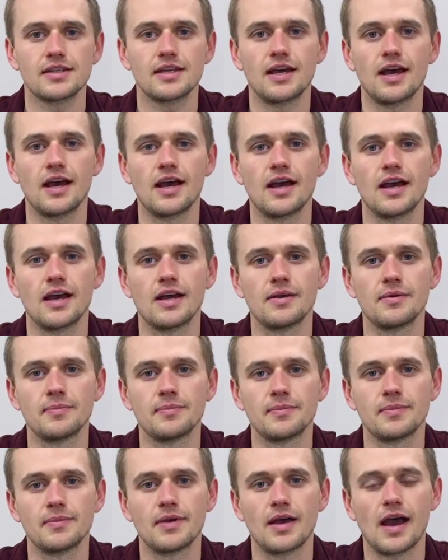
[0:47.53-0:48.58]
I
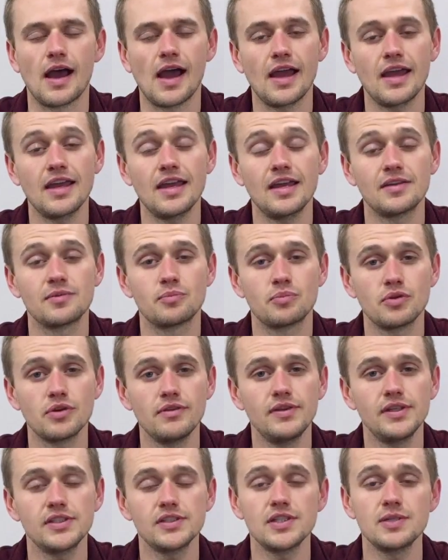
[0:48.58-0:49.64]
had
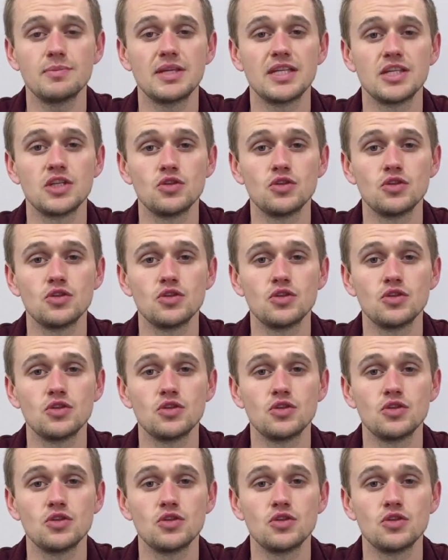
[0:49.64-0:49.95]
previously been